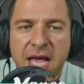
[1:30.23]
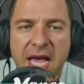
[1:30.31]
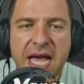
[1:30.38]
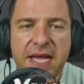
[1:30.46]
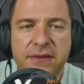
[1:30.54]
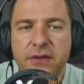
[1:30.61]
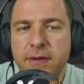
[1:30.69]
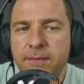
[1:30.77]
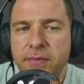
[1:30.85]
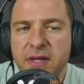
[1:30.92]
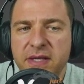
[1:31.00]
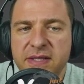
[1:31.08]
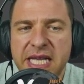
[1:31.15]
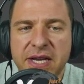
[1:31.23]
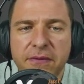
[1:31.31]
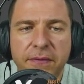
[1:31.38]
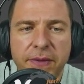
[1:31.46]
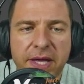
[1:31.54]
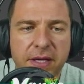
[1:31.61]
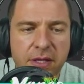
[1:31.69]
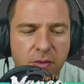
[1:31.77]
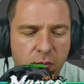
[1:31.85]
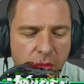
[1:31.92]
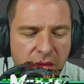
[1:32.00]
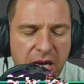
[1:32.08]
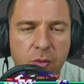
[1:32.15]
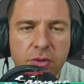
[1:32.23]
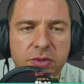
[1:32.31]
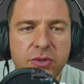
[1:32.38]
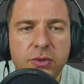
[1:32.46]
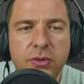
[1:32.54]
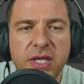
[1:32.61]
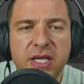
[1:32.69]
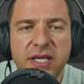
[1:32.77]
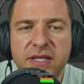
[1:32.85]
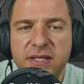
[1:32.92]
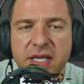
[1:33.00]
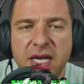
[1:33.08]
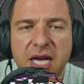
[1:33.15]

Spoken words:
And second thing, what I will do is